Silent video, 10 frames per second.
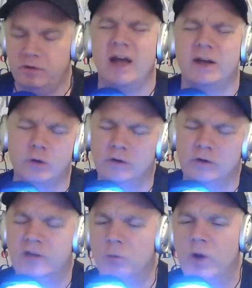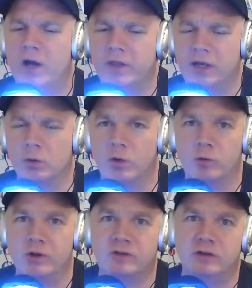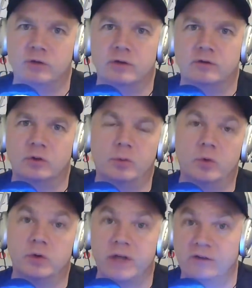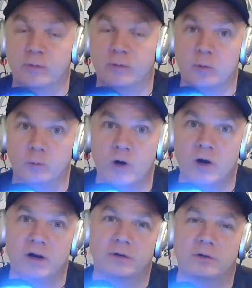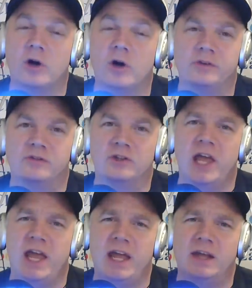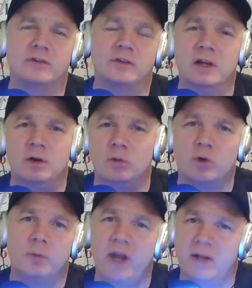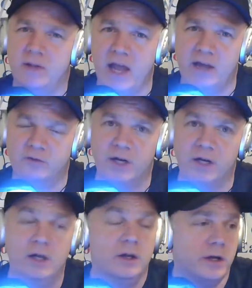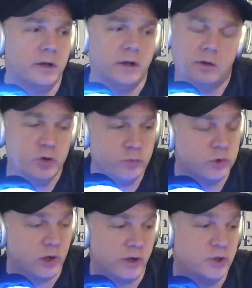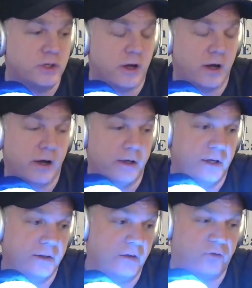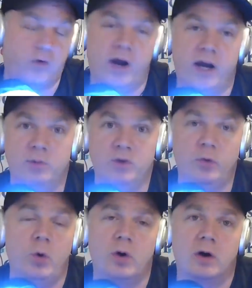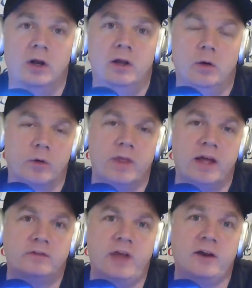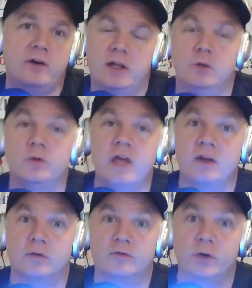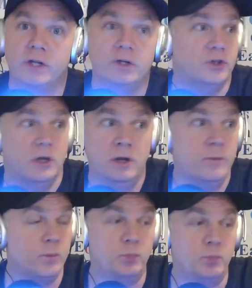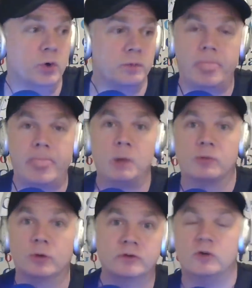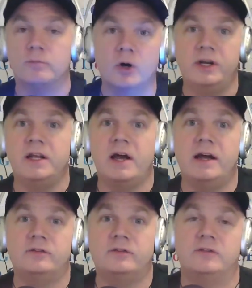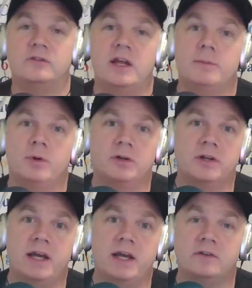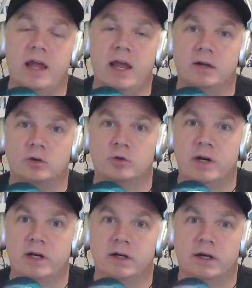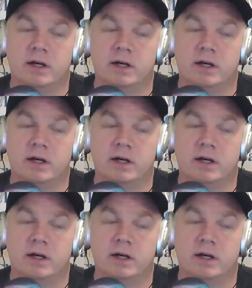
I know you could say, well, they didn't want to risk it during the Super Bowl in case something went wrong, and there's always delays, and what a pain in the ass, right? No. You launch it on like that Friday before or that Saturday. You get your footage, boom. You throw it to your marketing guys. They stay up all night and create a